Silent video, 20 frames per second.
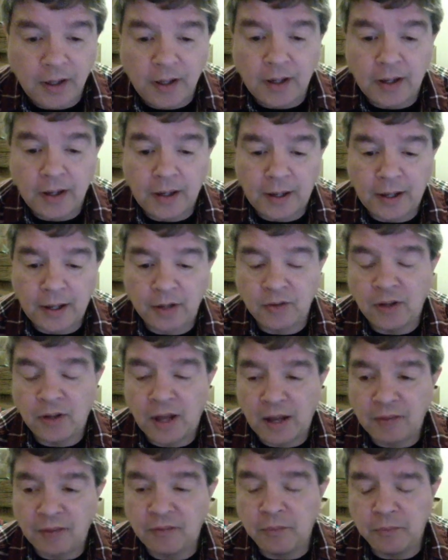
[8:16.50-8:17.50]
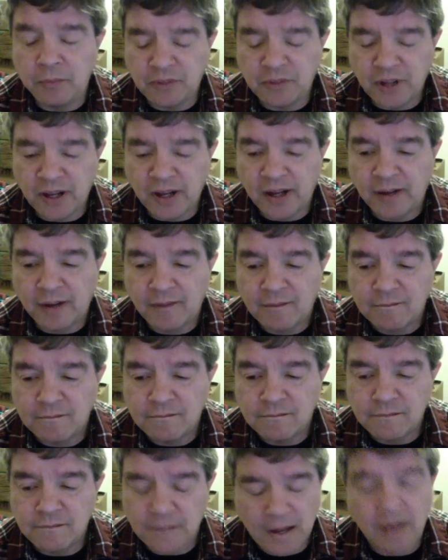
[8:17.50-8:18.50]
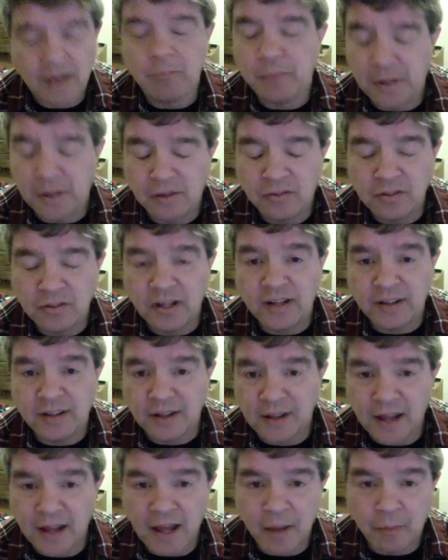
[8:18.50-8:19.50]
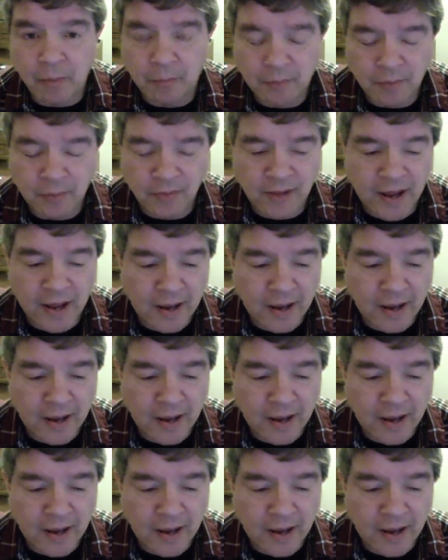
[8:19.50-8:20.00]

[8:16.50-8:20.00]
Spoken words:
And have me say to them on that.